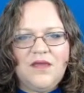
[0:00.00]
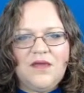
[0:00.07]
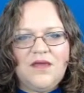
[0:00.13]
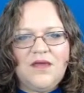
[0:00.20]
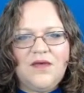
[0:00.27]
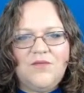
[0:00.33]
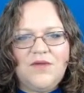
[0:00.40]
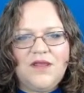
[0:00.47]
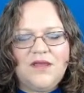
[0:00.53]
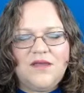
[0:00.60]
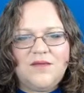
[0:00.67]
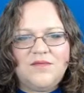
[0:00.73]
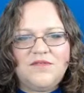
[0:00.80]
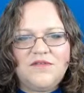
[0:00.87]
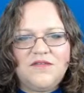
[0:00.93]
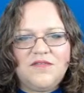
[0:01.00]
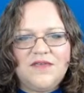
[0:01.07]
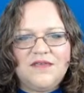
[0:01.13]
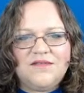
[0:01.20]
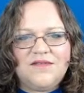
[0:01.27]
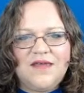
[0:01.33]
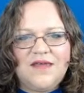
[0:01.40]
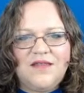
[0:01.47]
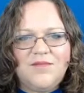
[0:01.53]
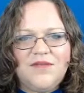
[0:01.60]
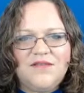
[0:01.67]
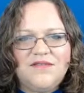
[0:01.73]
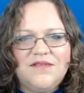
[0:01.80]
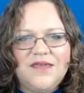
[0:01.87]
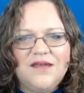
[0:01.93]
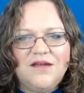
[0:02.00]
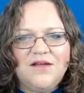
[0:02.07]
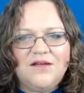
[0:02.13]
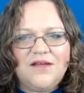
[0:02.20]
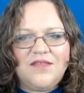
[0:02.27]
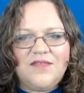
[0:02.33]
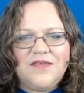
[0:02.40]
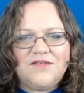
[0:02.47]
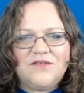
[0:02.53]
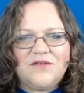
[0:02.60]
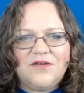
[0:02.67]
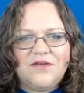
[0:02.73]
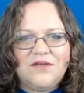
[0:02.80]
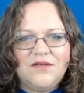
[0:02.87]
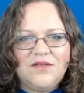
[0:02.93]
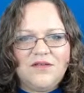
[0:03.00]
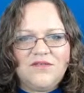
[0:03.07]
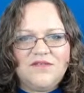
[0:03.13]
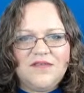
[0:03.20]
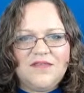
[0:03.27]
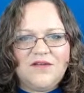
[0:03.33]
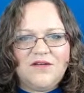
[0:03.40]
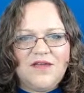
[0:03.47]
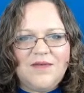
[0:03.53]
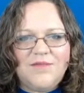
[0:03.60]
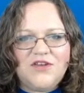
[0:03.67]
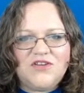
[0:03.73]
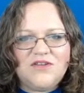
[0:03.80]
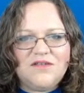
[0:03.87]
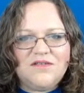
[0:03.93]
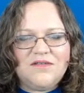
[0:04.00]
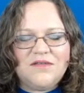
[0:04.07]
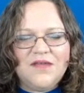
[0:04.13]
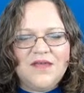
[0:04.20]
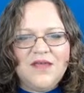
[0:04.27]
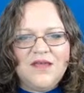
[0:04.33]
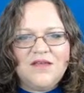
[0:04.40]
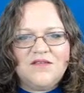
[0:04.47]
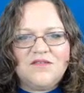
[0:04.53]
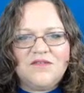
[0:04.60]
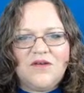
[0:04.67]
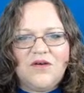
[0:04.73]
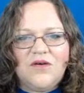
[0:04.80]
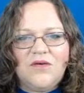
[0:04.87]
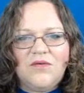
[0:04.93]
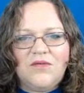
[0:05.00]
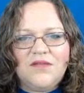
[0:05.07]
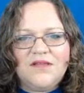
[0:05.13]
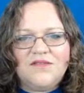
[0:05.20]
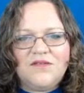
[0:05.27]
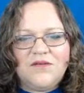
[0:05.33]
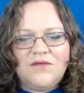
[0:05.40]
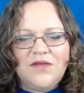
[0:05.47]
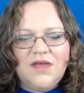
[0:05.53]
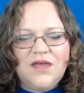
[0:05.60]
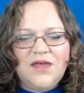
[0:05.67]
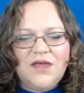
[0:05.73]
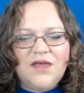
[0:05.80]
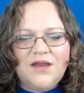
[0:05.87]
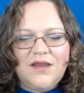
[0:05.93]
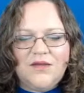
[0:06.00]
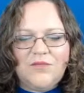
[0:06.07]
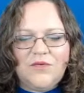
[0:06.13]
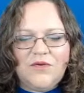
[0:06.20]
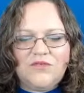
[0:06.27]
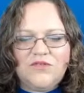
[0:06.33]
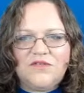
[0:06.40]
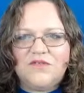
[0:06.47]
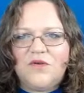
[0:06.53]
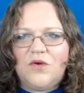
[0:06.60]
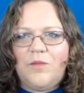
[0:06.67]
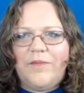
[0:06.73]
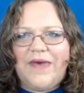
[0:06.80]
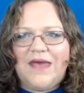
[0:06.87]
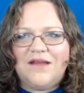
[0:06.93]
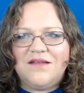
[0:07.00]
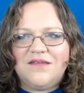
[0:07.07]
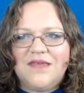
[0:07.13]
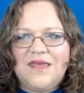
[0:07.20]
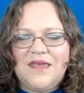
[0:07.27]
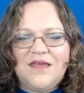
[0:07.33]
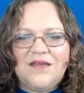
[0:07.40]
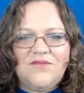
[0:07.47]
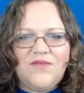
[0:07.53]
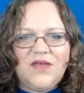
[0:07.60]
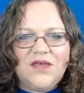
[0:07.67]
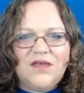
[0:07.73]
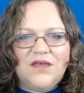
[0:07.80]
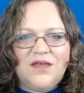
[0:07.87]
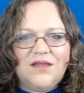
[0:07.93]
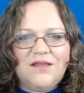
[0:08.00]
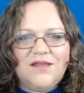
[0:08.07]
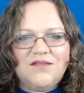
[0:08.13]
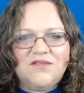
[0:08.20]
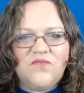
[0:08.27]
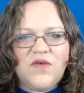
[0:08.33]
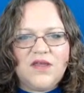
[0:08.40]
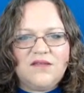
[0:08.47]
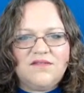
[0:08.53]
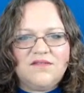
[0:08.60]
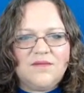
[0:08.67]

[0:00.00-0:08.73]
When it comes to these elements here, now these are, you see they're images. So let's go ahead and we'll just go back to Canva and let's find